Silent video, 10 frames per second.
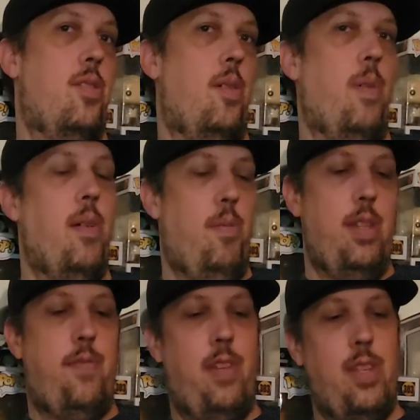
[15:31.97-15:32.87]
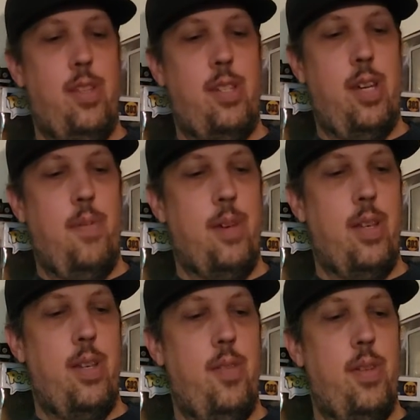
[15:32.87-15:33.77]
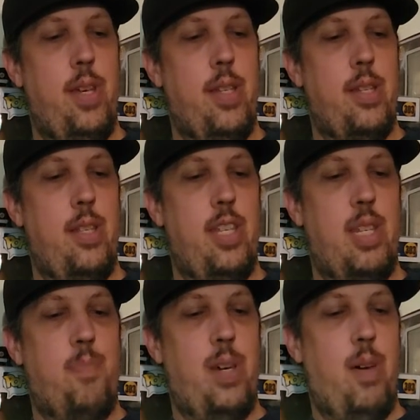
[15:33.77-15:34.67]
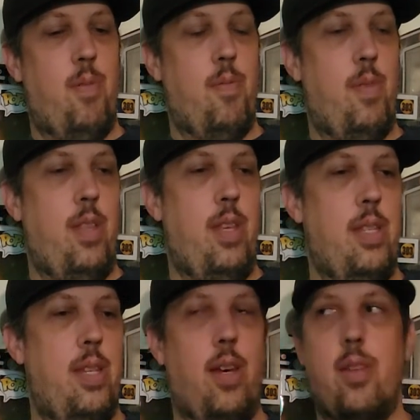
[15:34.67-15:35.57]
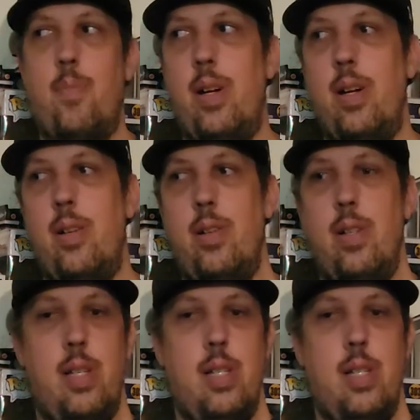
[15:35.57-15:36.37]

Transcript: So probably when this video is uh, done, I'm gonna do a test on this, but I won't release until tomorrow.